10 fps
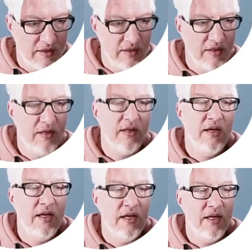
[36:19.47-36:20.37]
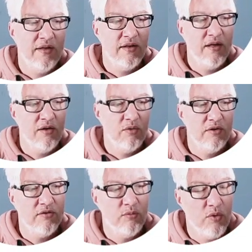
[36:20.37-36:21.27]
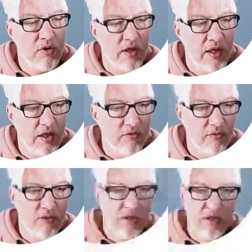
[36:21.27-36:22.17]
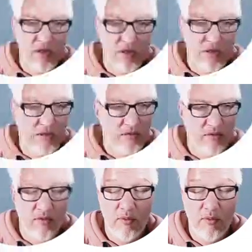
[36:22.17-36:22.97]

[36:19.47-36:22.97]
and now it's working if we are doing the right thing.